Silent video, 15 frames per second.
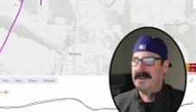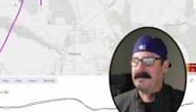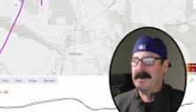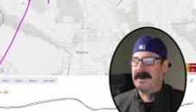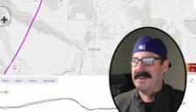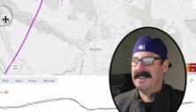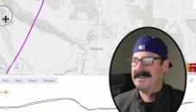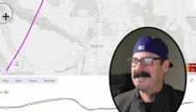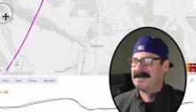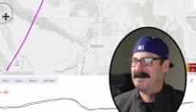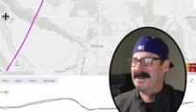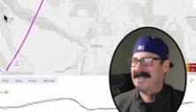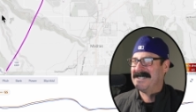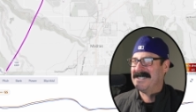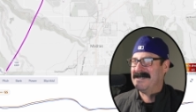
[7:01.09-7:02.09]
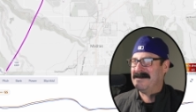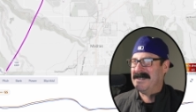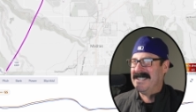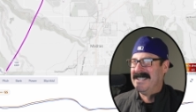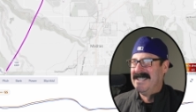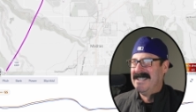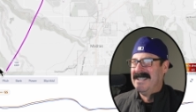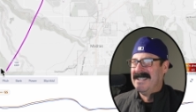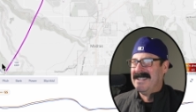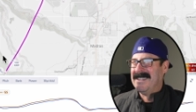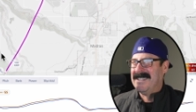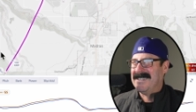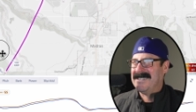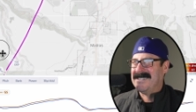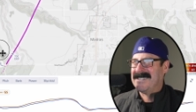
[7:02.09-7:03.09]
Big Brother's watching, but
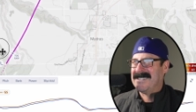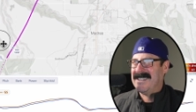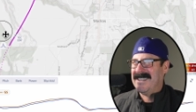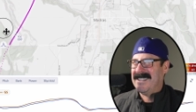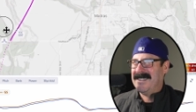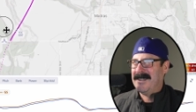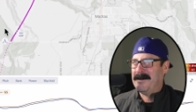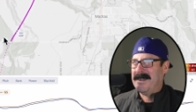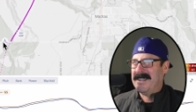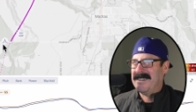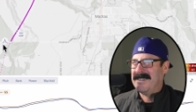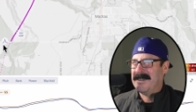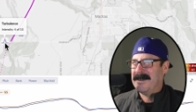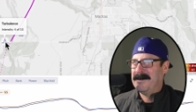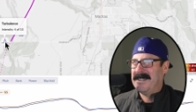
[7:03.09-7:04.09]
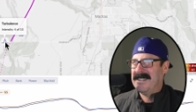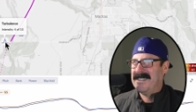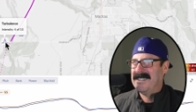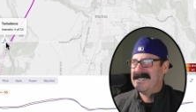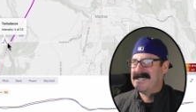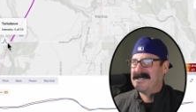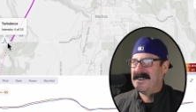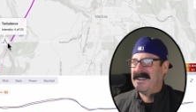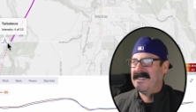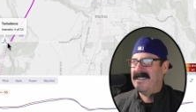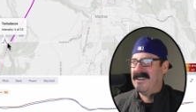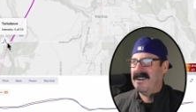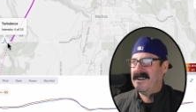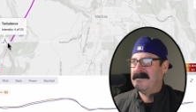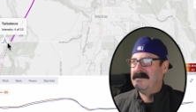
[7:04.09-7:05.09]
there's a little bit of turbulence right
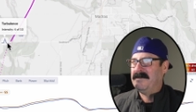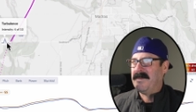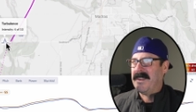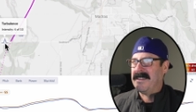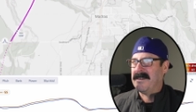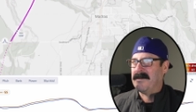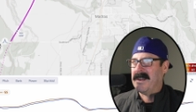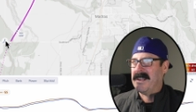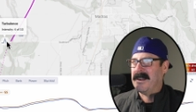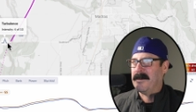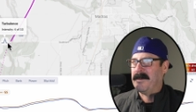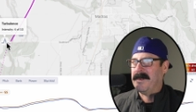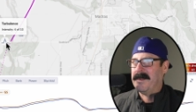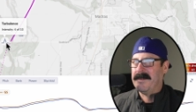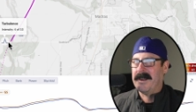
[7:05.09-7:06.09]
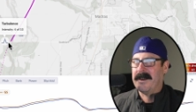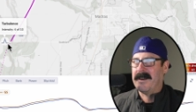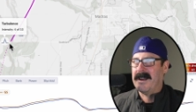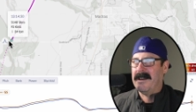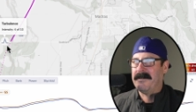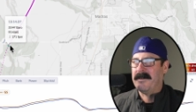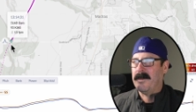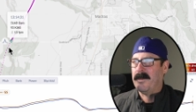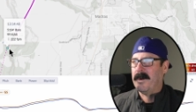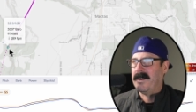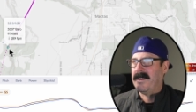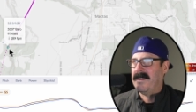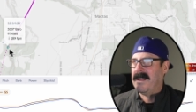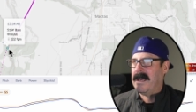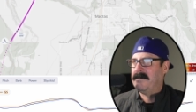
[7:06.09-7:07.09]
there. I think my air, aircraft
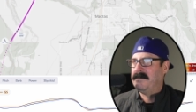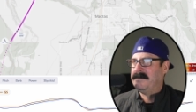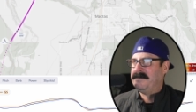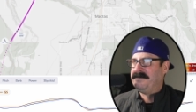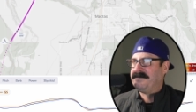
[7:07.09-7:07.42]
reported that.